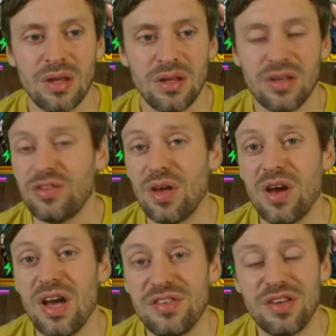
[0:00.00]
So,
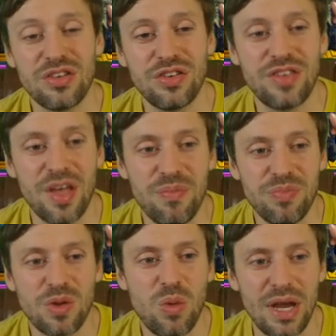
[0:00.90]
guys, I just
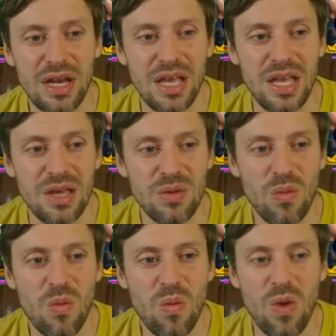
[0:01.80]
um, quickly
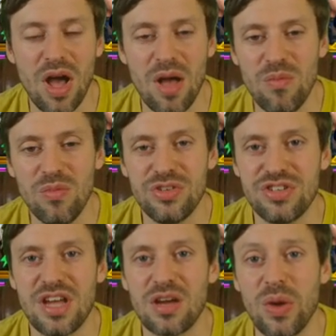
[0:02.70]
um, just
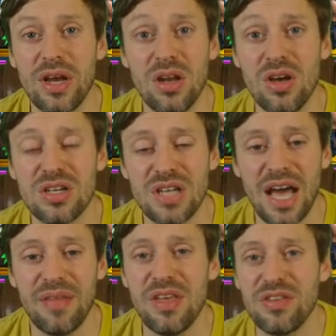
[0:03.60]
had a quick look,
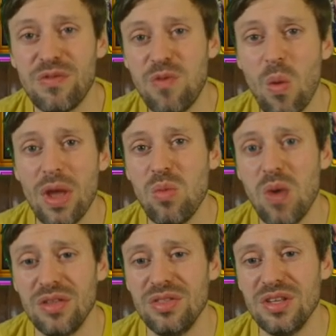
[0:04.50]
and there's
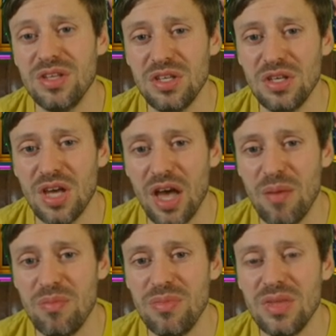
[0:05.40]
41
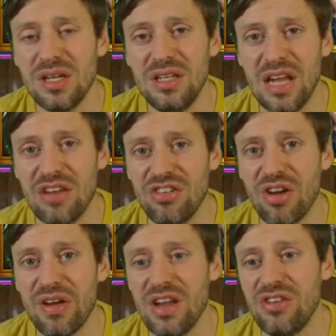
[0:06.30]
um,
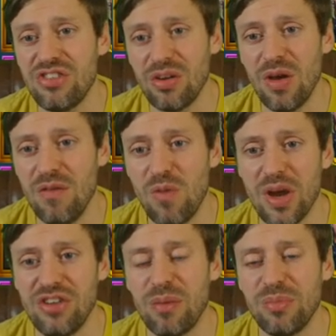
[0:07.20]
legendary ch uh,
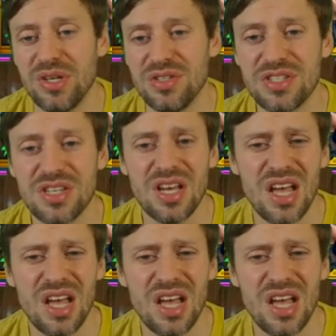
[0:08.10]
Void Champions.